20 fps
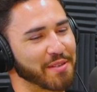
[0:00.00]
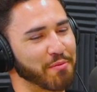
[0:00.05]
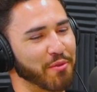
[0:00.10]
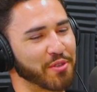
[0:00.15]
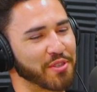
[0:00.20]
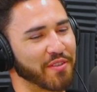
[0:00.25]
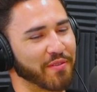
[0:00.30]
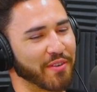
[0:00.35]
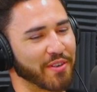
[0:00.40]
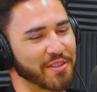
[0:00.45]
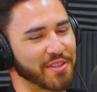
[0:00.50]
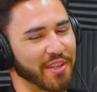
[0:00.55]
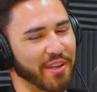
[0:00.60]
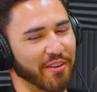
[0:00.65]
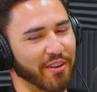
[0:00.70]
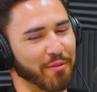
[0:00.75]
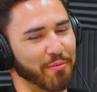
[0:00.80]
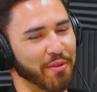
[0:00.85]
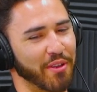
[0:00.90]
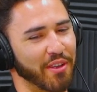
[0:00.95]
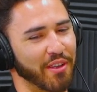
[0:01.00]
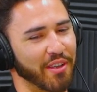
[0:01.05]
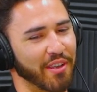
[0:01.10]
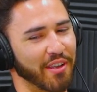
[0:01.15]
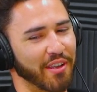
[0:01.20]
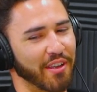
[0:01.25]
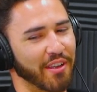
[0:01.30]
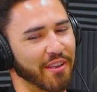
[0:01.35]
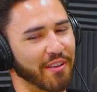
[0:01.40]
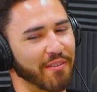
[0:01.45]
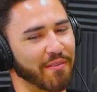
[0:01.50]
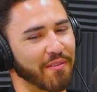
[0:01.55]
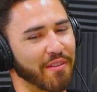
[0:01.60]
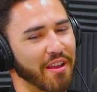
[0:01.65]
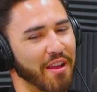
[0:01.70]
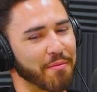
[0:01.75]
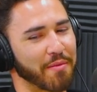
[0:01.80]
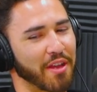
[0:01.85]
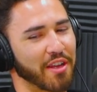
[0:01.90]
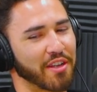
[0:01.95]
guess multiverse theory being
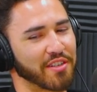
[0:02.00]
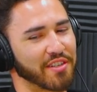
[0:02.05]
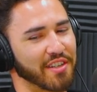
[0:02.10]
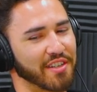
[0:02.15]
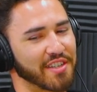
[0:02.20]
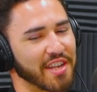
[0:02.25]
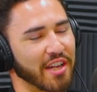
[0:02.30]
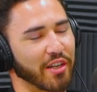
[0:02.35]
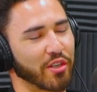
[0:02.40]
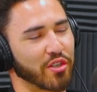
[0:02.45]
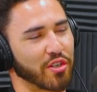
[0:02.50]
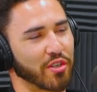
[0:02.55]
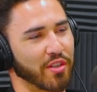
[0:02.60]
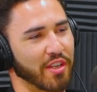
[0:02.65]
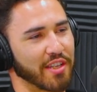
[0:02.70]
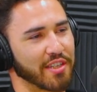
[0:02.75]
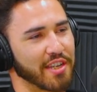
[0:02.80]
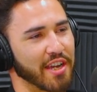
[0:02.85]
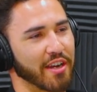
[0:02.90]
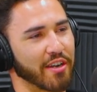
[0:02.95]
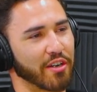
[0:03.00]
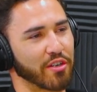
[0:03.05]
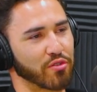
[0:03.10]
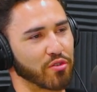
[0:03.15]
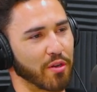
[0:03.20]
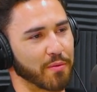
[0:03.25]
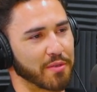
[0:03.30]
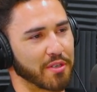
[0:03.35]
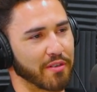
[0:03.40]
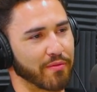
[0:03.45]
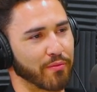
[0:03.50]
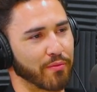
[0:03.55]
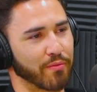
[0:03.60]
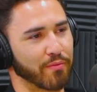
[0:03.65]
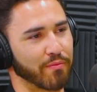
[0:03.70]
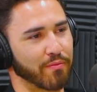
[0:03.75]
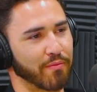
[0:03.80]
I'm not exactly sure the entire description of